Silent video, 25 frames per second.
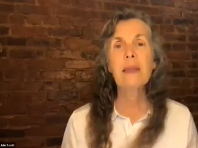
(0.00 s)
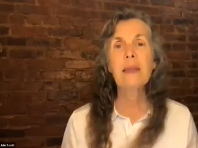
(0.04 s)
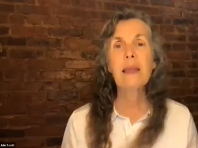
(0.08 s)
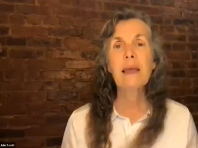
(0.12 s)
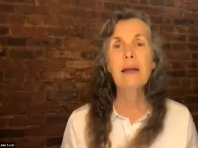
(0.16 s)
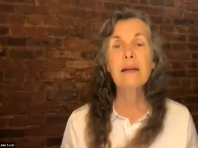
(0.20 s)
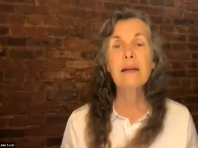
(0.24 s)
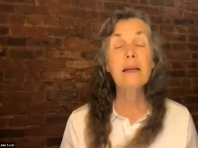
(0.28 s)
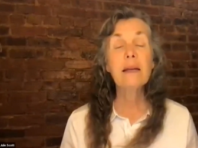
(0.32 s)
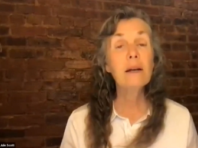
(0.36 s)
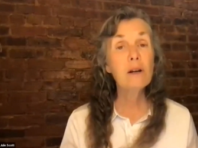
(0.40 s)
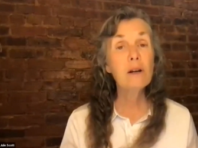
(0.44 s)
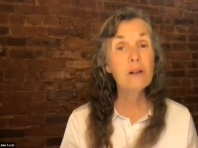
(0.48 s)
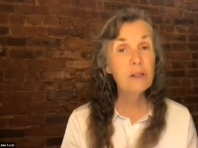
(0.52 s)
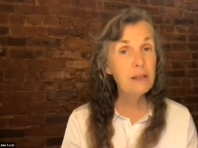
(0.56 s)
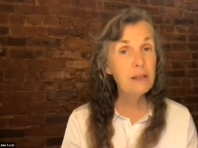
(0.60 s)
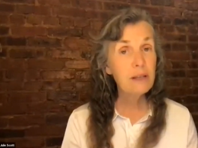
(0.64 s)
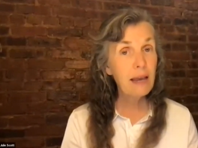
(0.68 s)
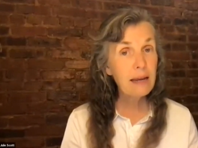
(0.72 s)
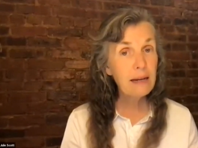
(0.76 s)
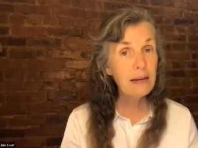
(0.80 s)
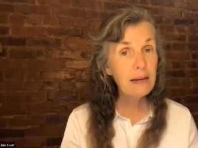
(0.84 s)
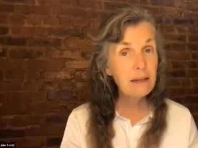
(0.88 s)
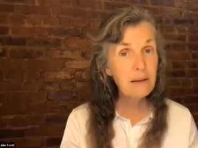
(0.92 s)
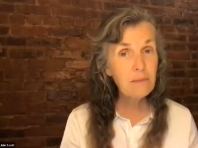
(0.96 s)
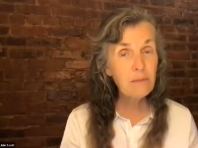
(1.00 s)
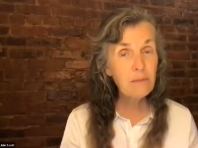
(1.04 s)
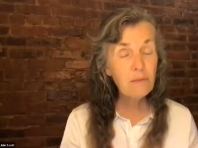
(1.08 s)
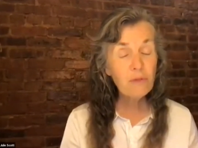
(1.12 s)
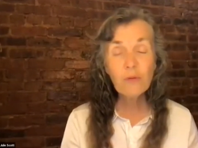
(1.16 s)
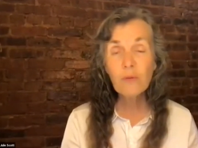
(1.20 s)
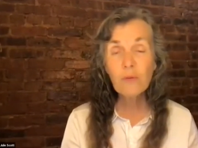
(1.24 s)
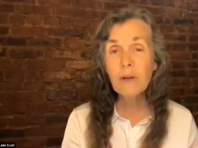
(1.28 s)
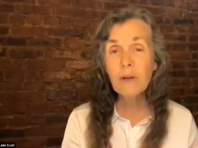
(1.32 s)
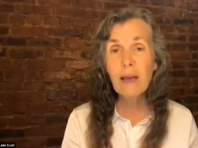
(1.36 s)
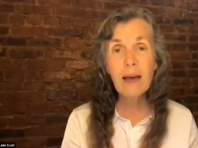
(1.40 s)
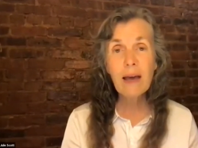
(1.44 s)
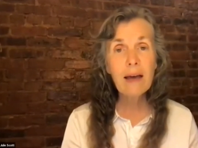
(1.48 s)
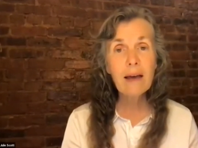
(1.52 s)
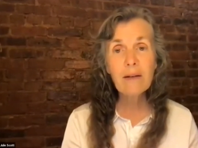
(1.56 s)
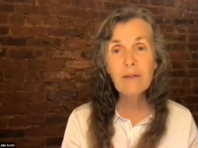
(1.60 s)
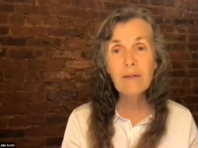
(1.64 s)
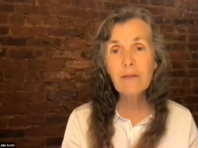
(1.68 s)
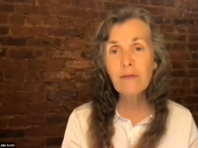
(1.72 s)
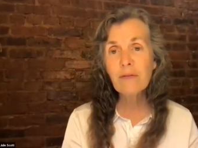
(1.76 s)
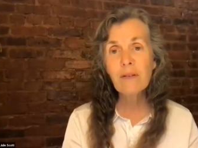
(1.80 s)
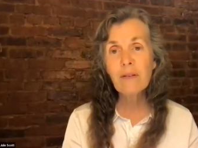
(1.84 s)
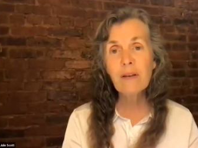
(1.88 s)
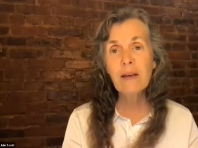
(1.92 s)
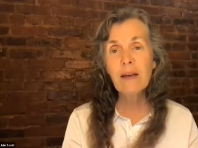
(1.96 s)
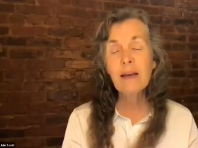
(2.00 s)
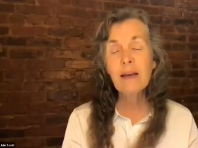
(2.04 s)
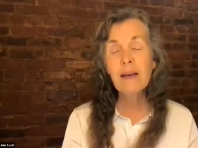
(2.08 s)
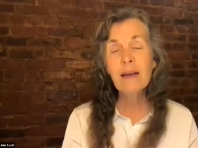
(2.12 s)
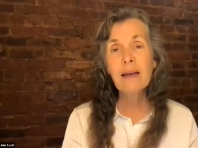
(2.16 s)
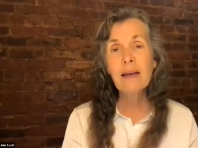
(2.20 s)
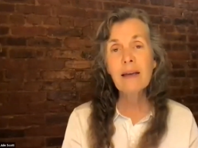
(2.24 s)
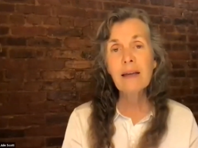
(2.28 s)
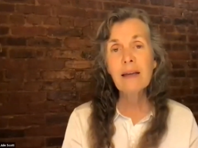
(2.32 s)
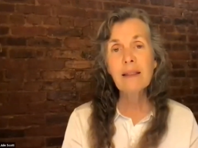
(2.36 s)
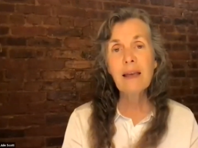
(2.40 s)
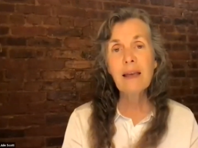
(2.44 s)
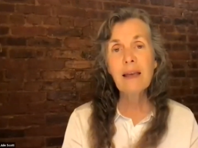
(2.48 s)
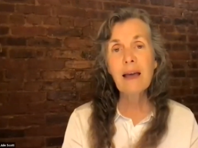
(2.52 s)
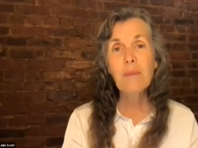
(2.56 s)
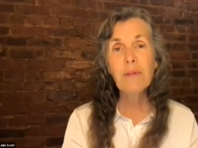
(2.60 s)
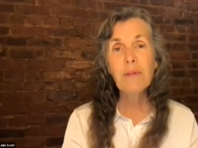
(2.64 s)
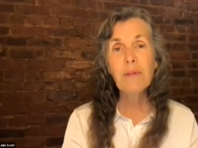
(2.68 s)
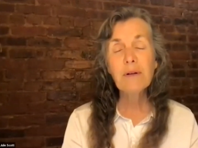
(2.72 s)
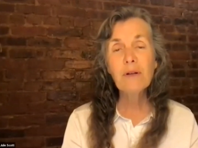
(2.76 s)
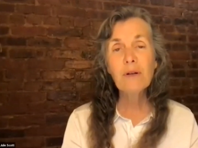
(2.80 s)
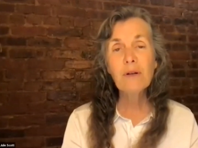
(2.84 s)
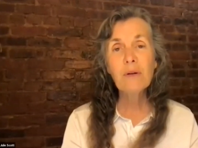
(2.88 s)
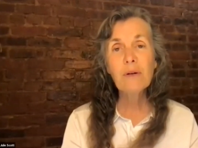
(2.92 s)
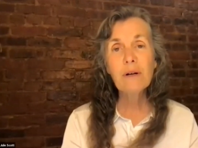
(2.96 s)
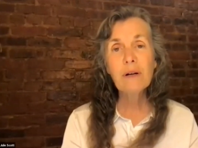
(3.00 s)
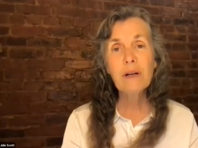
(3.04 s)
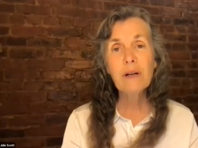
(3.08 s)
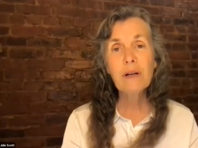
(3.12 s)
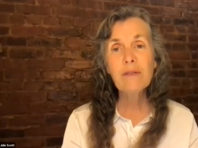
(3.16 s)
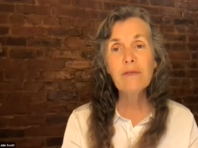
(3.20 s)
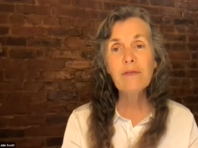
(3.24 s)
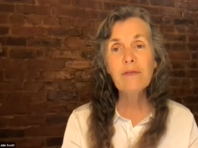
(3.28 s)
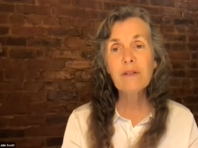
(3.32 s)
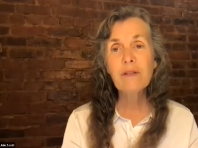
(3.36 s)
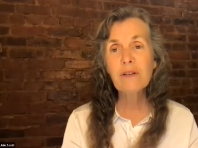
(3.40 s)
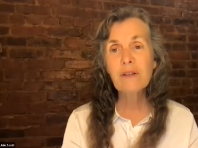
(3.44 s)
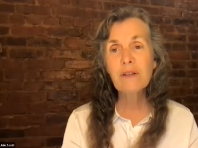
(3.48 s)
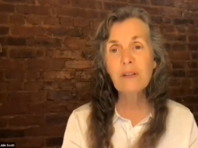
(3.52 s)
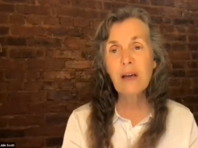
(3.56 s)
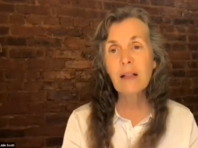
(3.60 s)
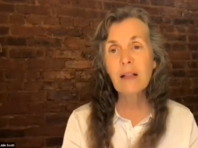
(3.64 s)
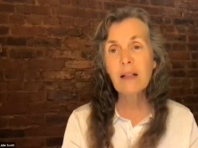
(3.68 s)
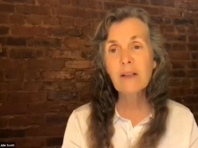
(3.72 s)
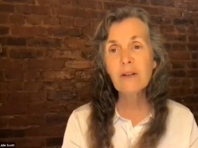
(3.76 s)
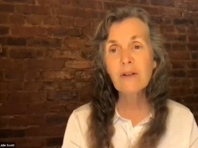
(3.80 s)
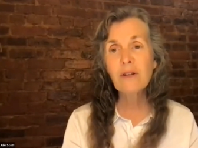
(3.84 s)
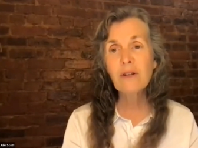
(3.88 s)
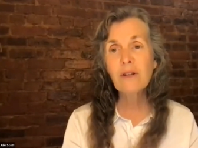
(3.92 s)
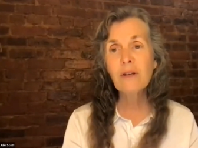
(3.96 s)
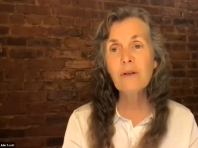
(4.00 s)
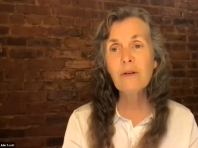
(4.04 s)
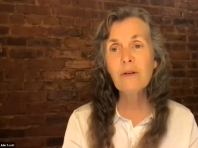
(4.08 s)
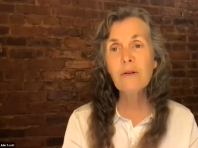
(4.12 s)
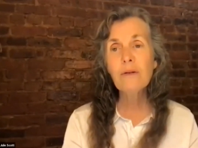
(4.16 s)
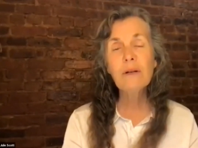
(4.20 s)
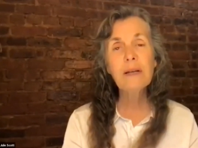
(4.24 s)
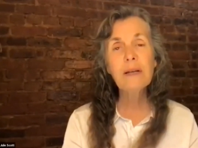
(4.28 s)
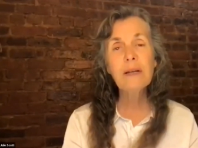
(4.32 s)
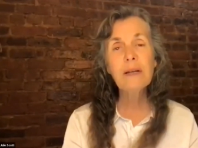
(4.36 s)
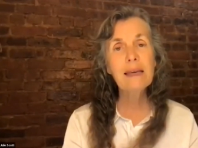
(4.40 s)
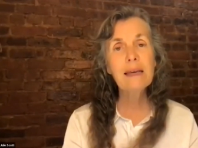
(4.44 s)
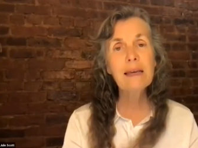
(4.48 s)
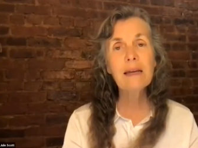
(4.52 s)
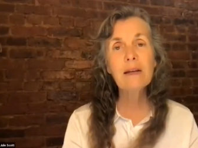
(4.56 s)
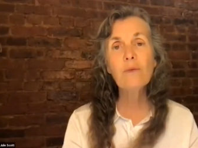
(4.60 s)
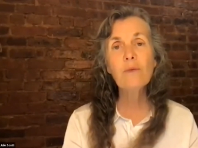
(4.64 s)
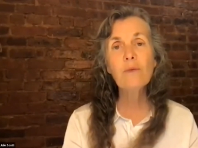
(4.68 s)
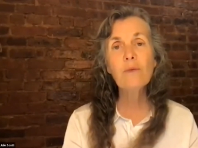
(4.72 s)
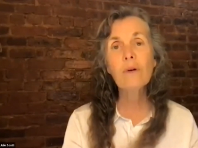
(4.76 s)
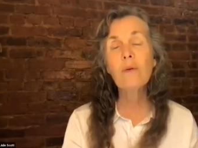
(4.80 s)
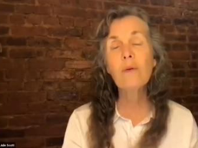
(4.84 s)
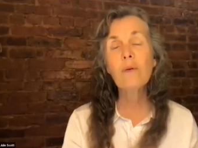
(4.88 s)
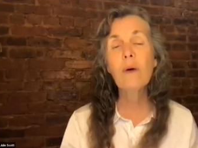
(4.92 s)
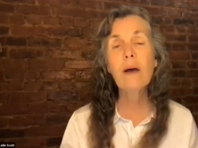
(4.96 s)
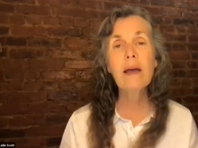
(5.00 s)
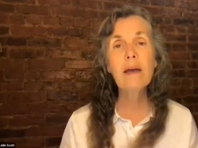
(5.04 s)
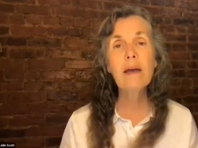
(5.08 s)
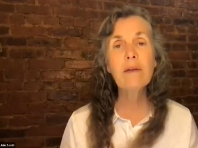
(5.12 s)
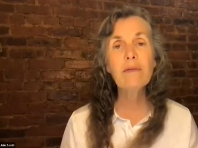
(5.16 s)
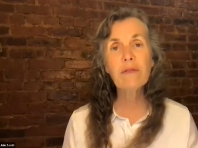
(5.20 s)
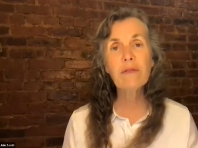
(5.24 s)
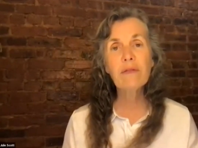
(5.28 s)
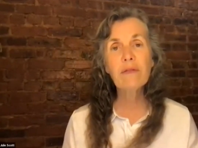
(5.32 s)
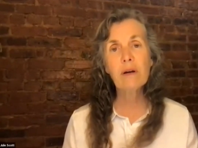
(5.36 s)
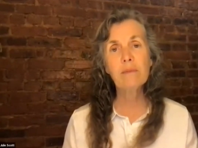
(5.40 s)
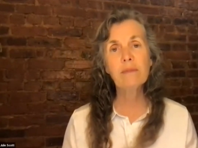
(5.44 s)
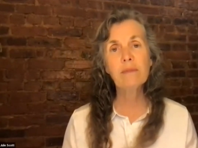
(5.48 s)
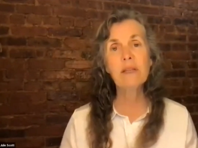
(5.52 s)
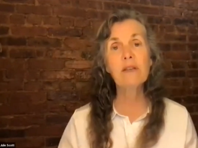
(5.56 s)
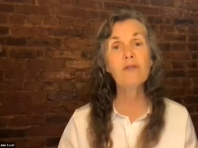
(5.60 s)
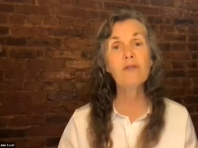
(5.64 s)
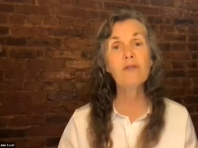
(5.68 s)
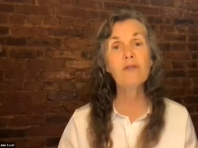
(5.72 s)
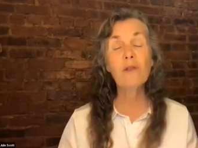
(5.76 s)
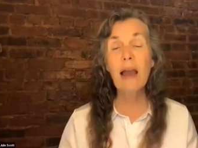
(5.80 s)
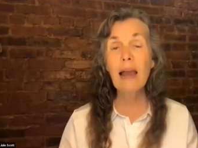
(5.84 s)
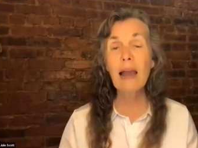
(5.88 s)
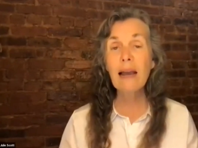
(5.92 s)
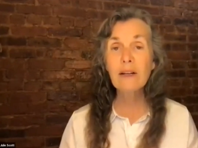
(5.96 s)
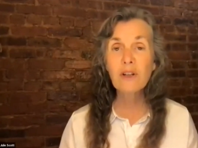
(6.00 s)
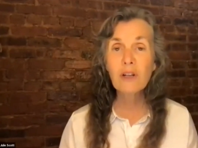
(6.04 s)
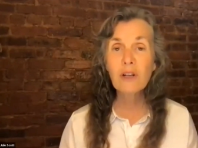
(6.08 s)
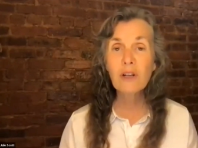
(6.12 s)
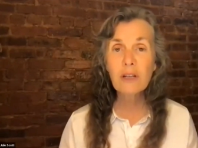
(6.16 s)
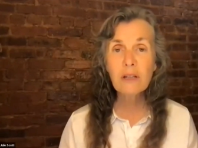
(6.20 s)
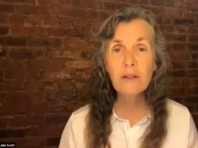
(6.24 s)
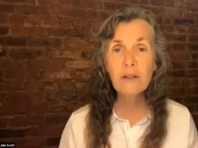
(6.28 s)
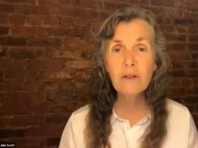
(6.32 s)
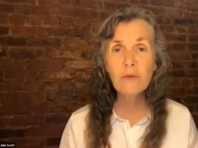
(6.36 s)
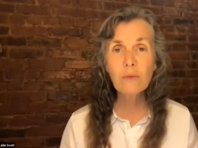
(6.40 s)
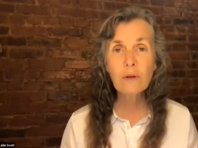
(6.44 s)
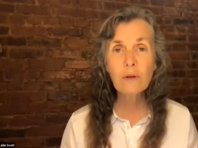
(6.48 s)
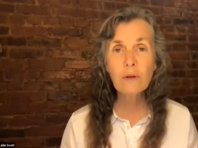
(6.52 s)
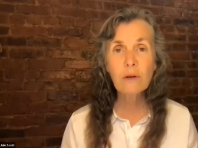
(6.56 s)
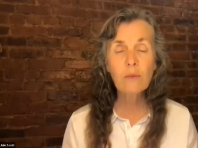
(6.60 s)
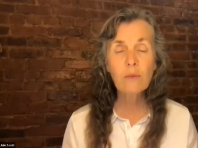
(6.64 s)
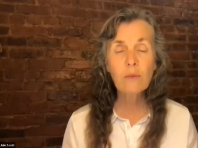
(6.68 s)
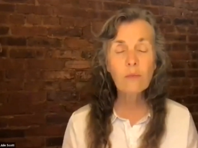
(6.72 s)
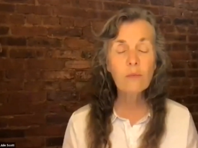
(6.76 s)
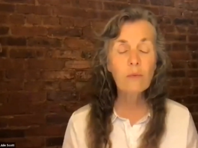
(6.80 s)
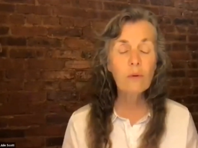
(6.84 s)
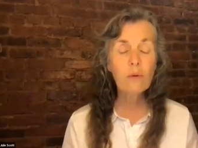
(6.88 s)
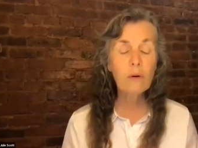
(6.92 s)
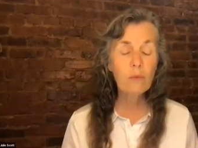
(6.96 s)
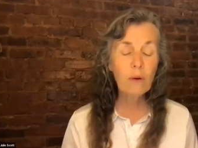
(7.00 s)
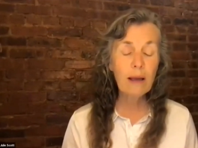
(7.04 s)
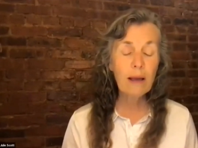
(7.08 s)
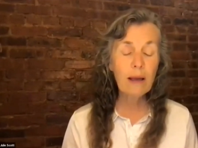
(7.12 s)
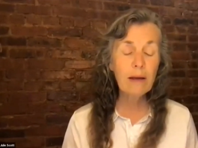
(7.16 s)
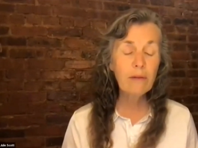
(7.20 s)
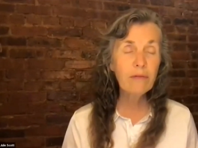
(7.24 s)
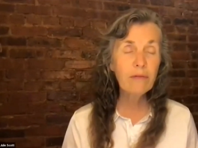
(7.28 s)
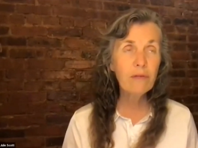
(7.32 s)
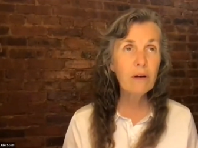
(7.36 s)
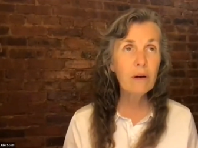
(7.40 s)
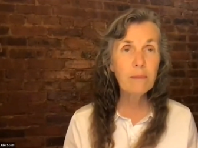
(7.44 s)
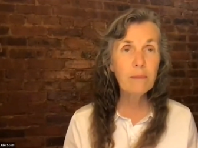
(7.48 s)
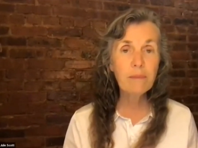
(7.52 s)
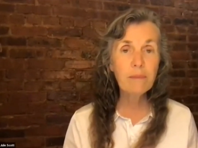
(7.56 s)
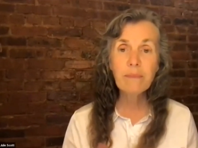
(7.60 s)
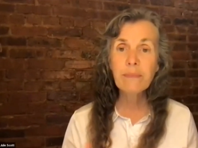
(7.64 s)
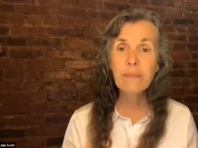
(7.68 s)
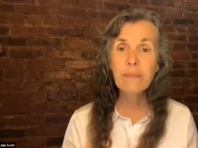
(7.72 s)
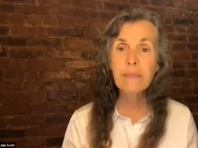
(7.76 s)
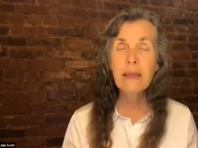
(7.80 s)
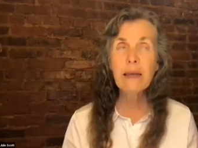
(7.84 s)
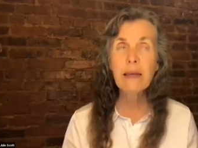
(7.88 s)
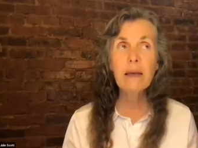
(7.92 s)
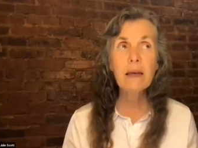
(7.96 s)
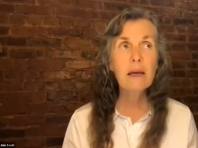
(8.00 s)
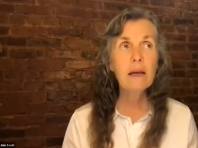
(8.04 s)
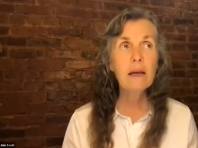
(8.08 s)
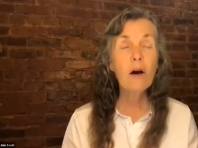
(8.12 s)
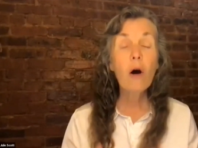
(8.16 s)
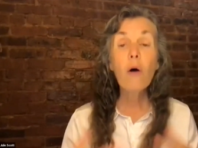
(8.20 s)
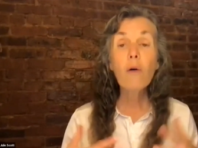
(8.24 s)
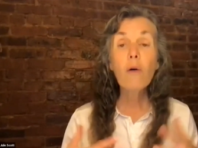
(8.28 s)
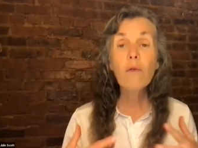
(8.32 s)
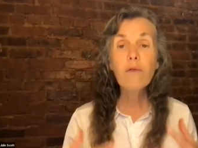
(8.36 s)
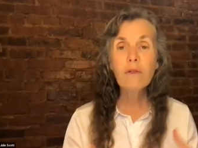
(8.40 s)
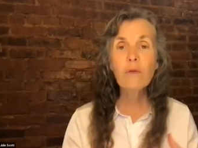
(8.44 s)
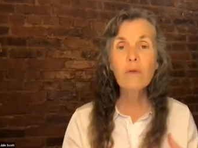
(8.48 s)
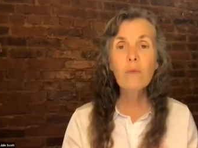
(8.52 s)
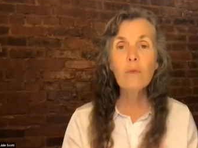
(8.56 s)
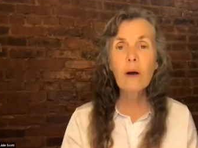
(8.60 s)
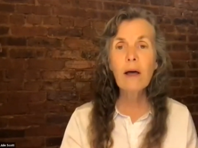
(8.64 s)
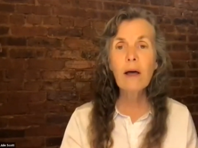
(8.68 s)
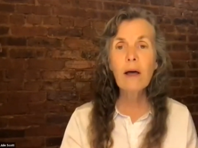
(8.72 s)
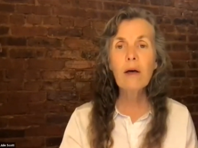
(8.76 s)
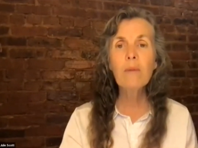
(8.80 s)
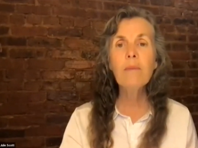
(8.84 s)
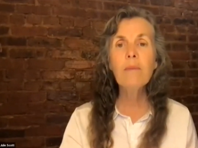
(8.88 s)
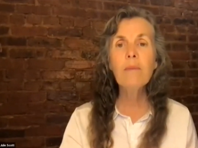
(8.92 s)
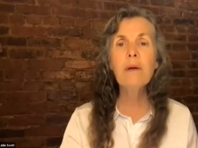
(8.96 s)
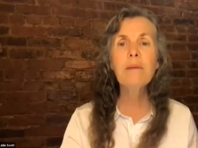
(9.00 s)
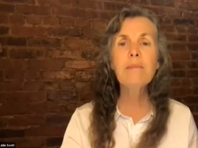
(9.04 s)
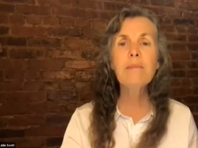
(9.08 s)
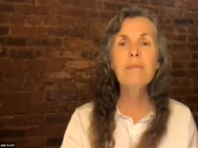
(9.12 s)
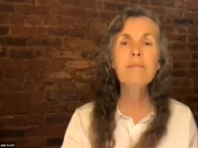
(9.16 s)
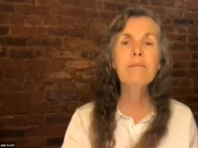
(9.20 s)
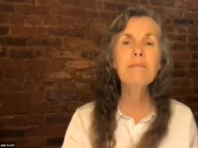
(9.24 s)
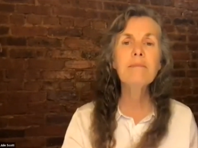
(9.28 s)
And in our sanctums, we have the opportunity for solitude. Again, we're away from distractions, we're away from overwhelm